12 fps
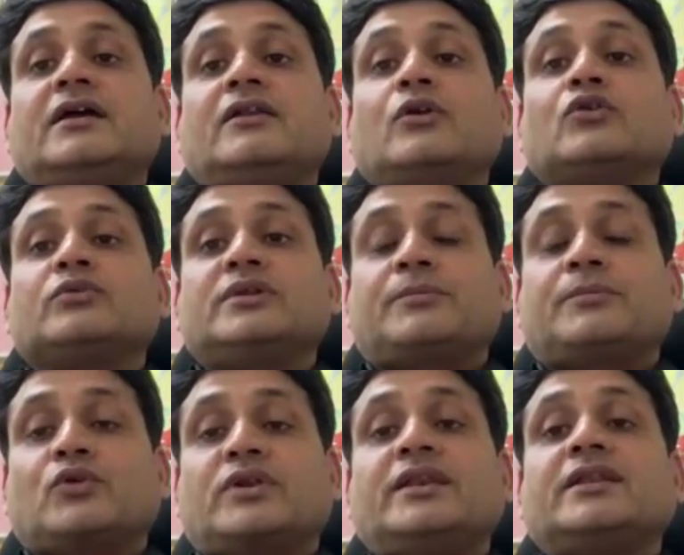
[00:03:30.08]
the loss of the
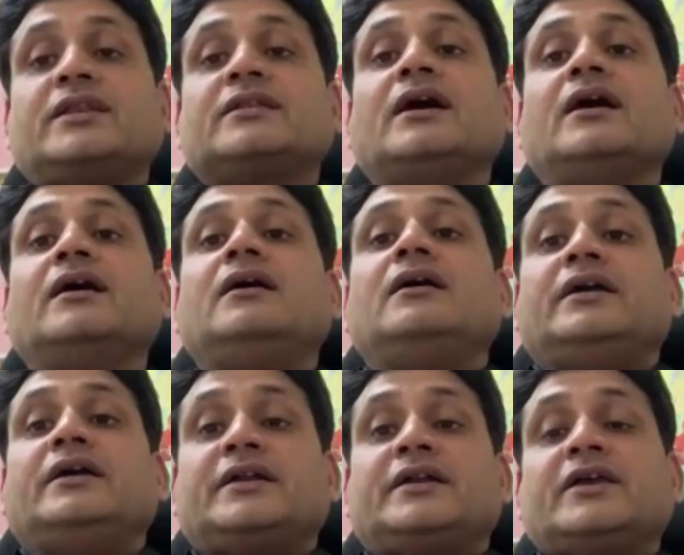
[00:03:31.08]
protein in the
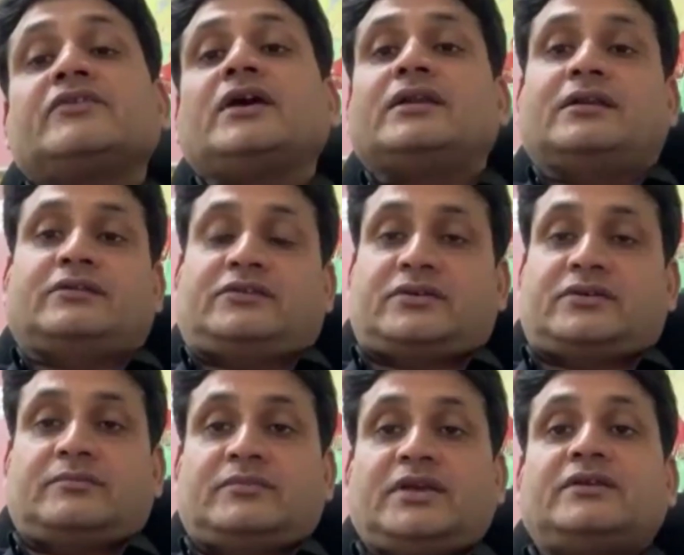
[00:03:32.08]
intestinal
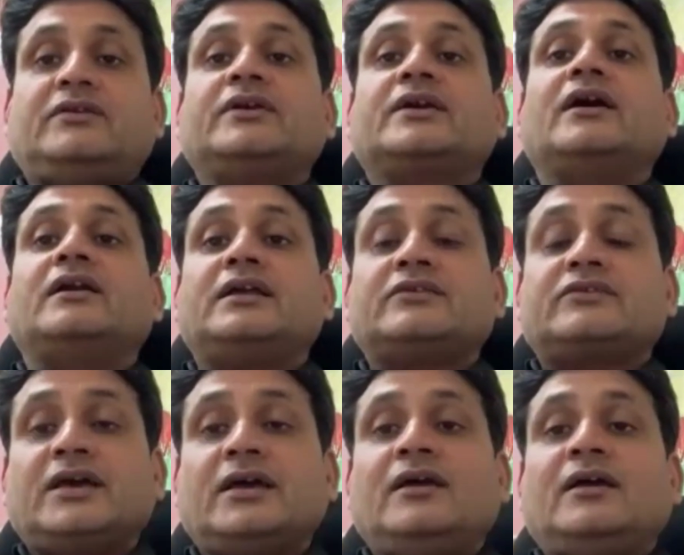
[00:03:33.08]
system. That is, we call
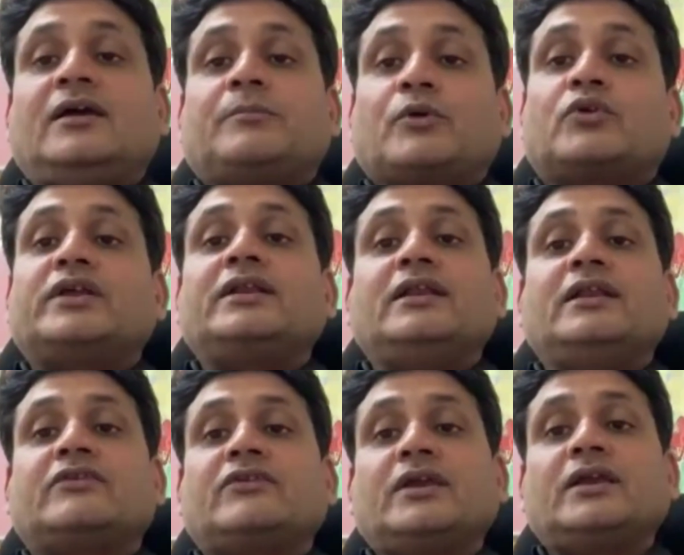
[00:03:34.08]
as the protein
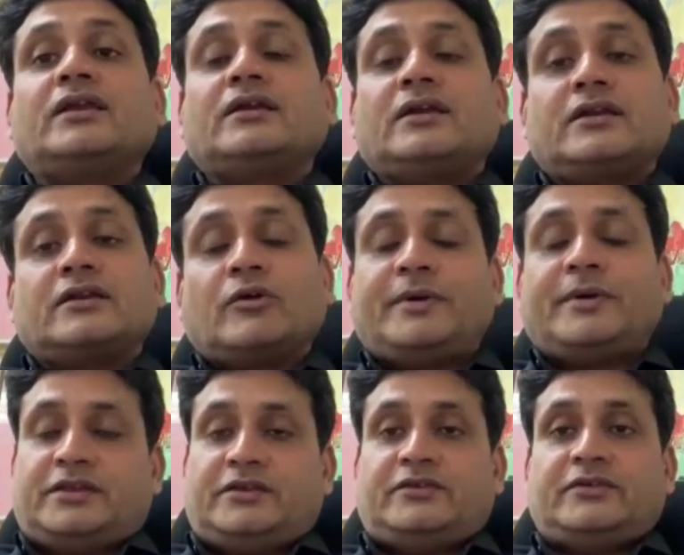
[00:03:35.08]
lacing
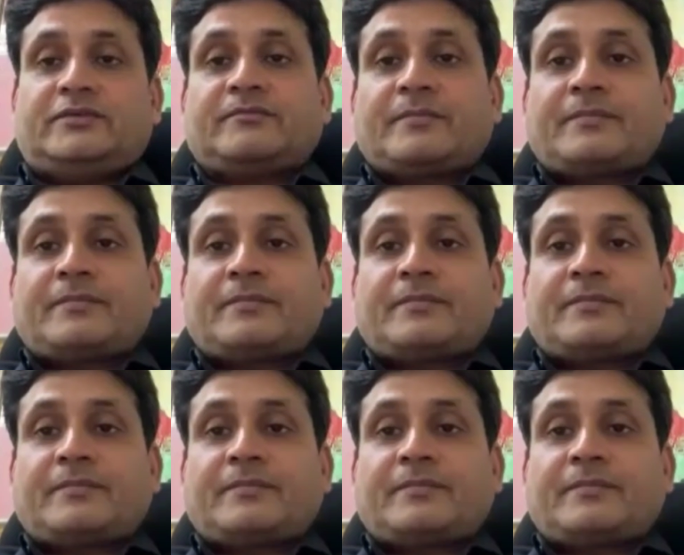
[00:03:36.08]
enteropathy.